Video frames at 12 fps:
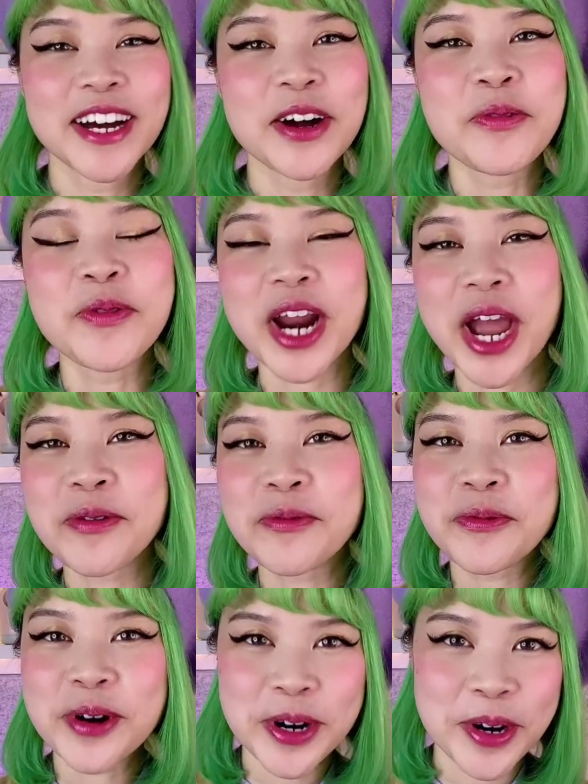When I
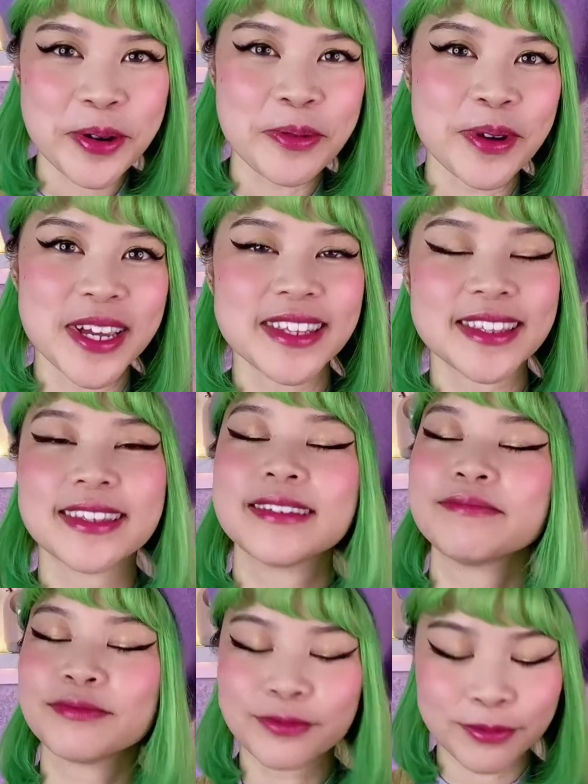work with
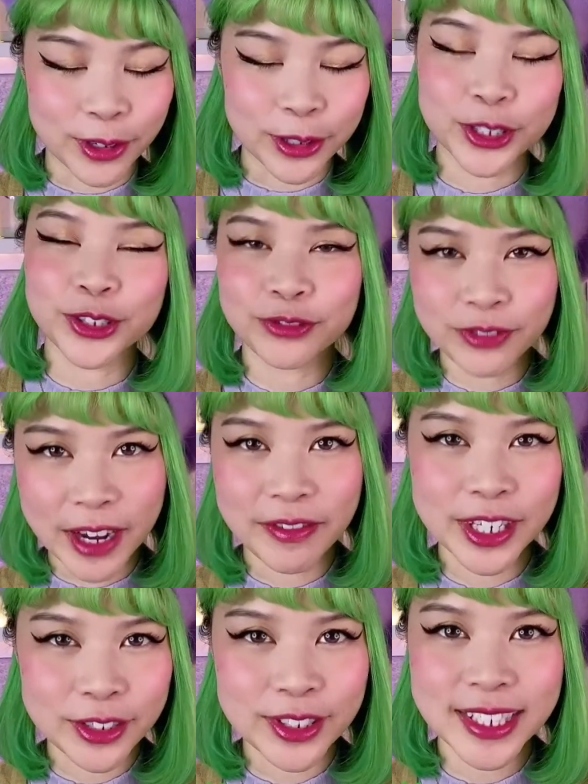Fortune
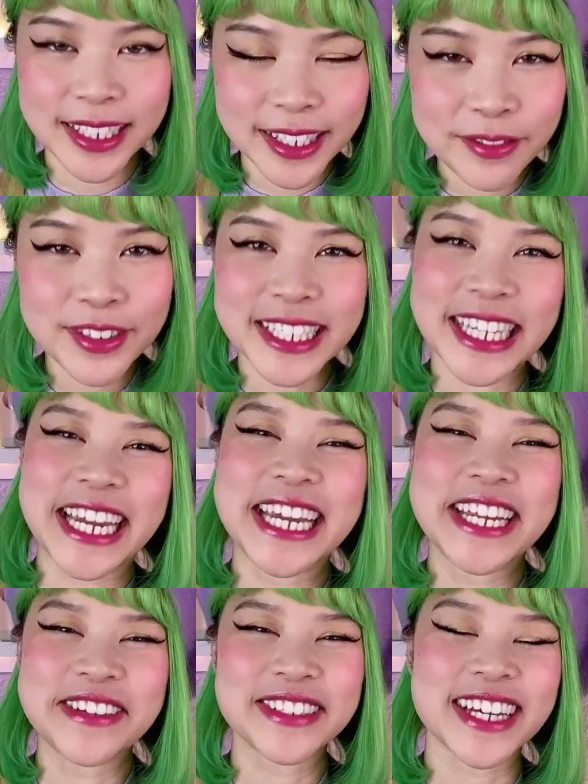500 C-level
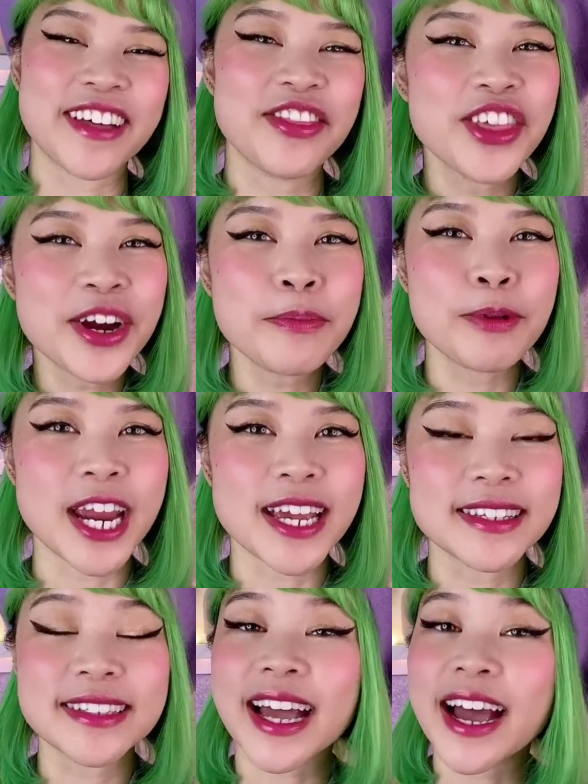executives on their
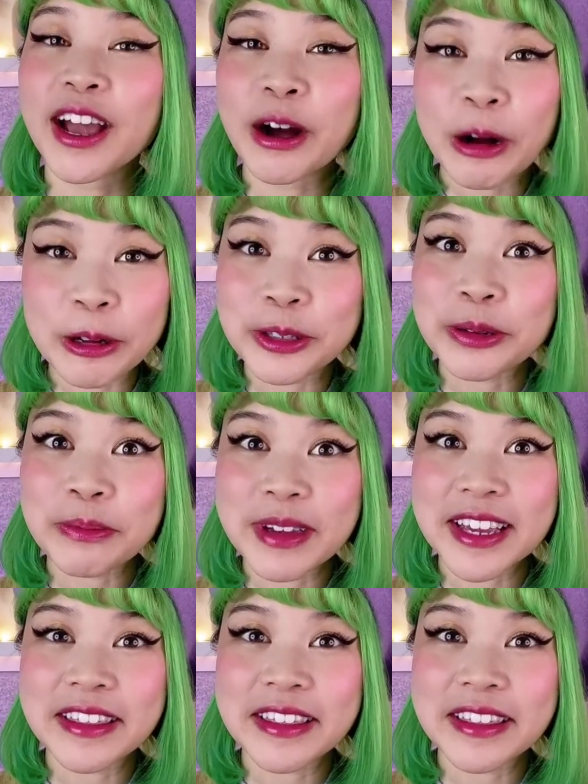brands, I also make